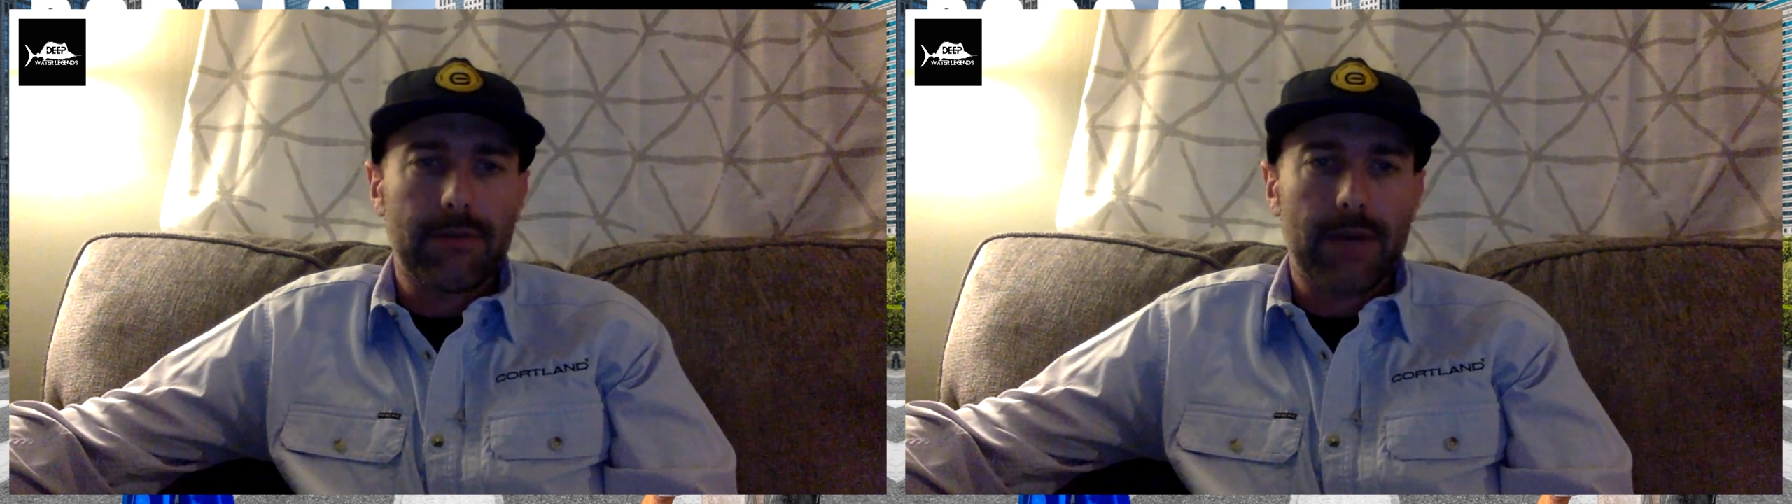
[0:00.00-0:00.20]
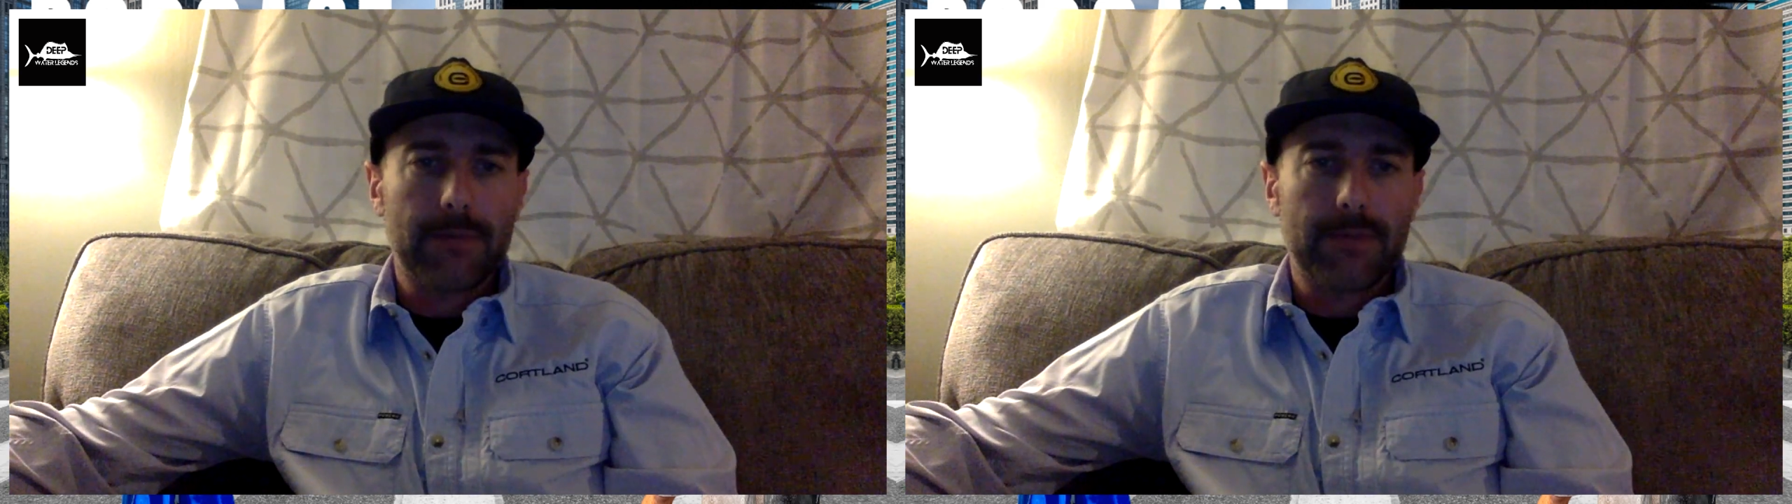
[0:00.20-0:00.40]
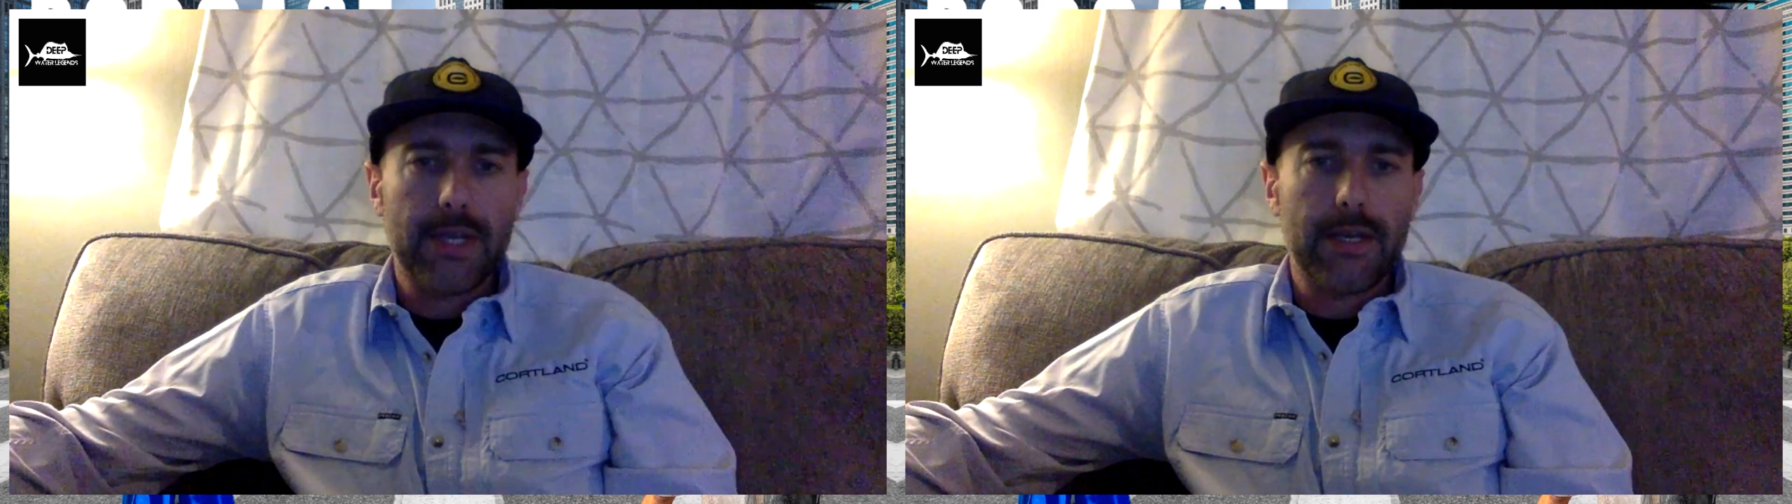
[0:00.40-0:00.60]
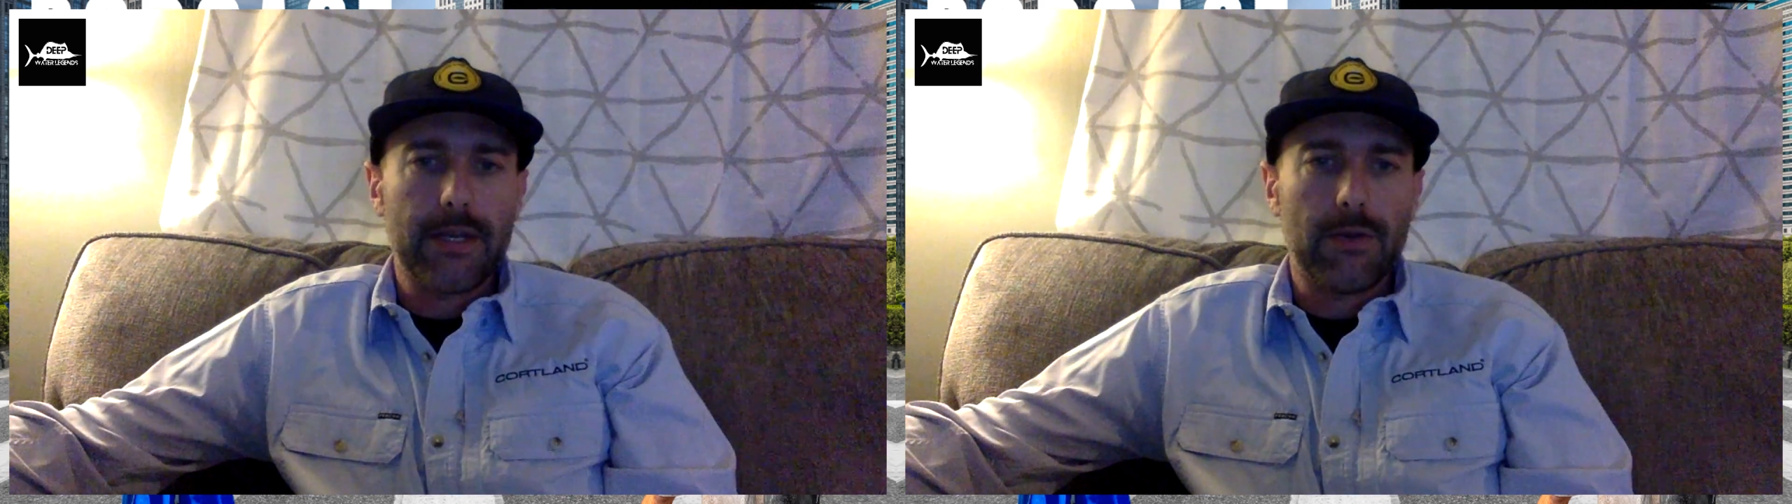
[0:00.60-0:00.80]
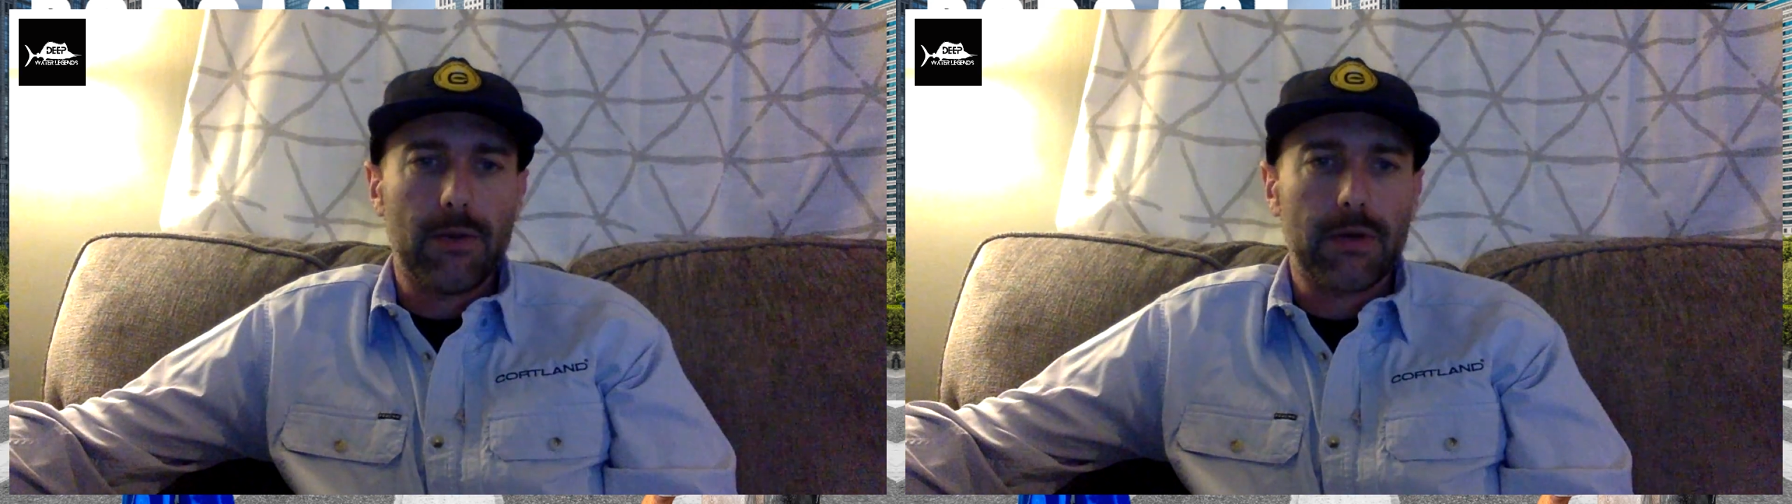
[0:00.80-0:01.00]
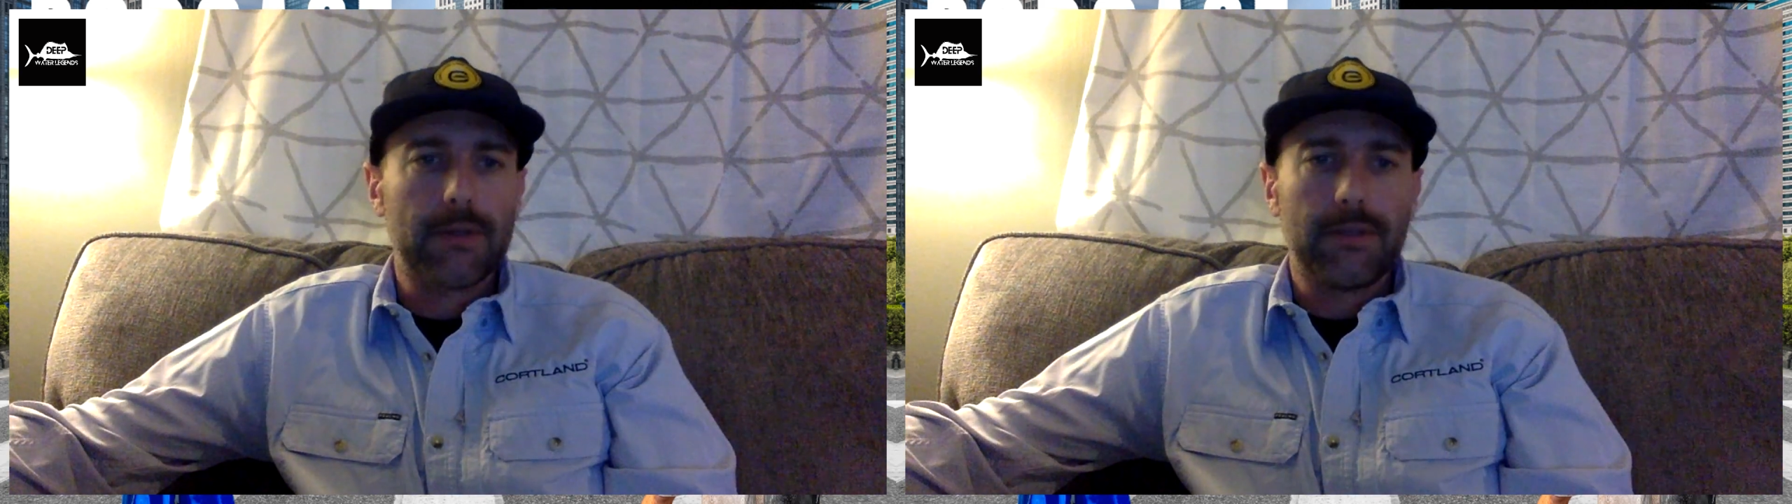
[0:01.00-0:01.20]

of upstate New York,